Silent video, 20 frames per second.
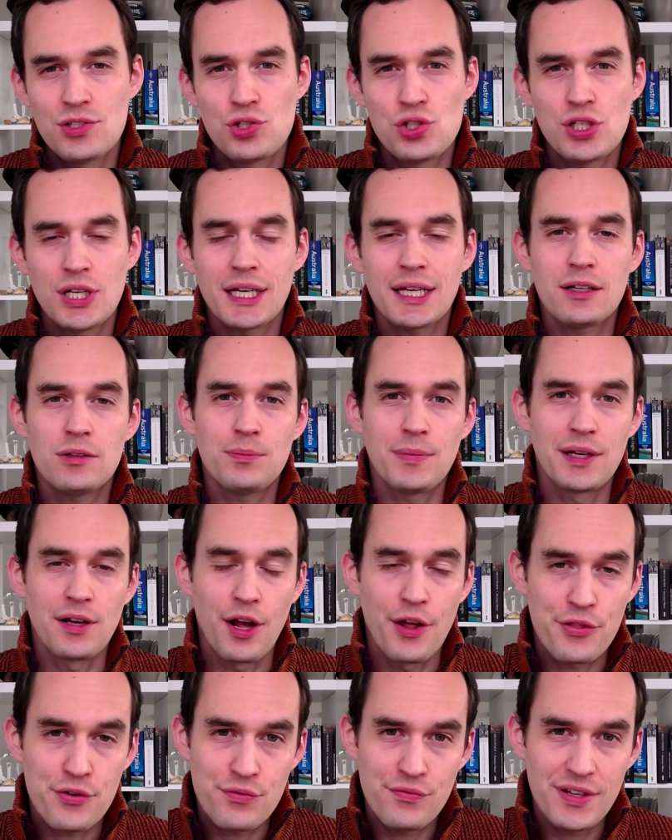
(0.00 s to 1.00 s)
check out my
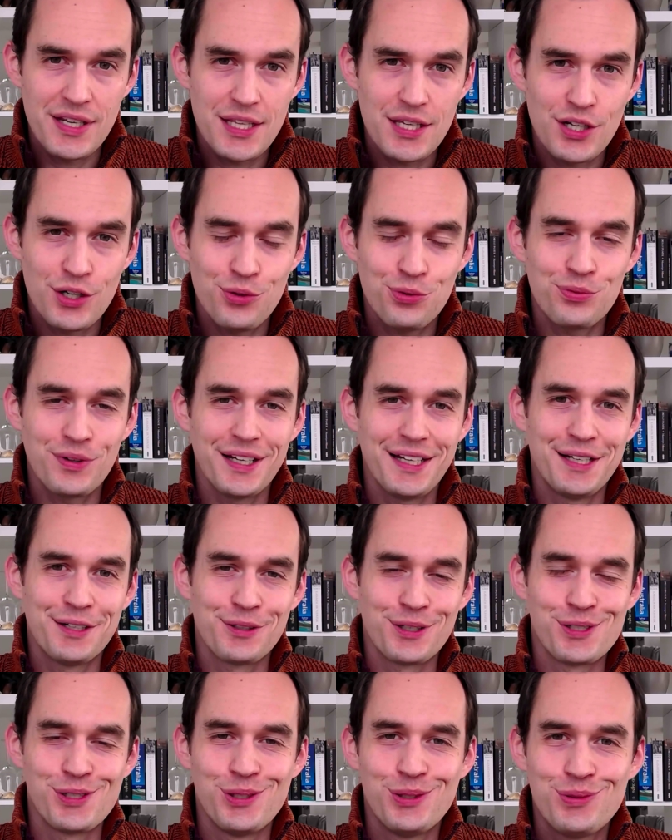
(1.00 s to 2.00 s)
other video right here
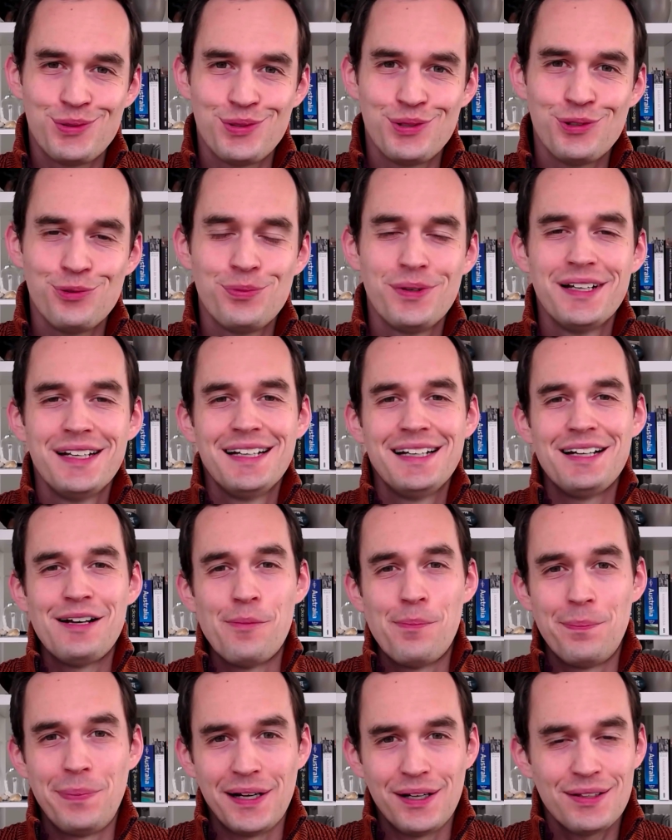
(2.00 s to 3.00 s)
on YouTube
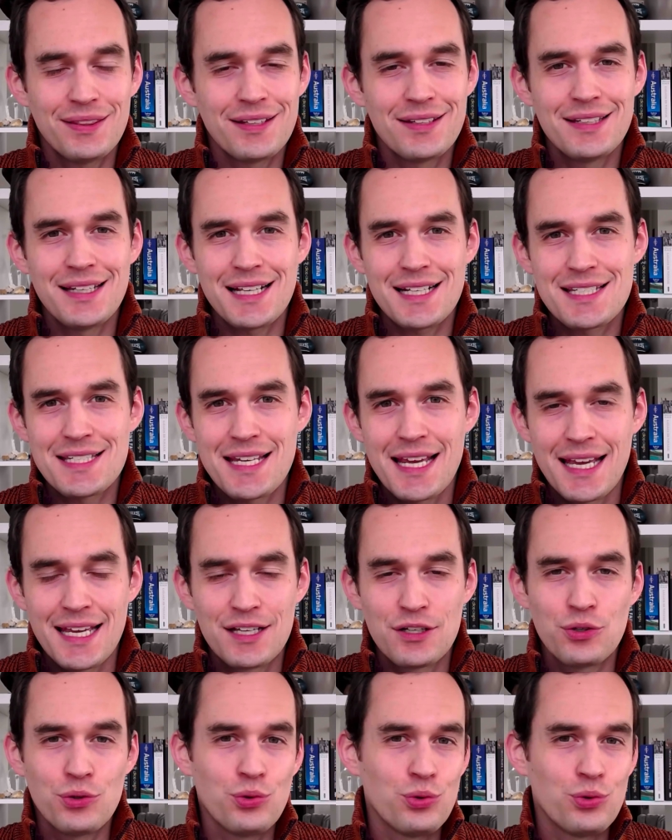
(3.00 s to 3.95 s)
about the next tag,